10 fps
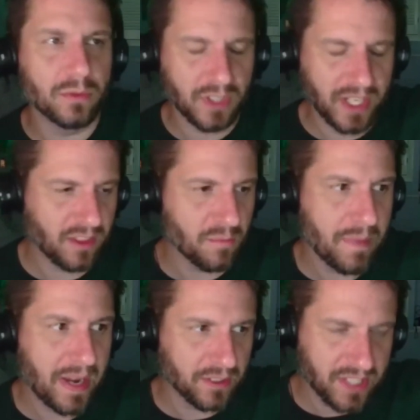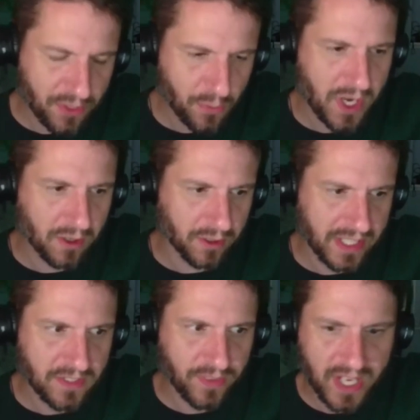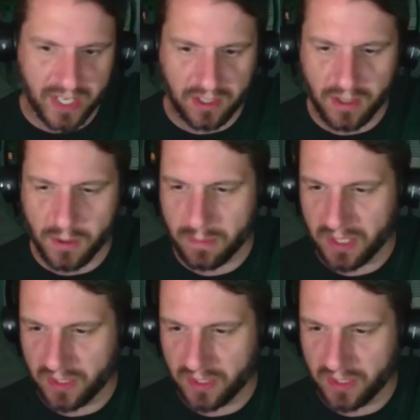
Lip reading: like the metal death wiener that's flying. You know what I mean?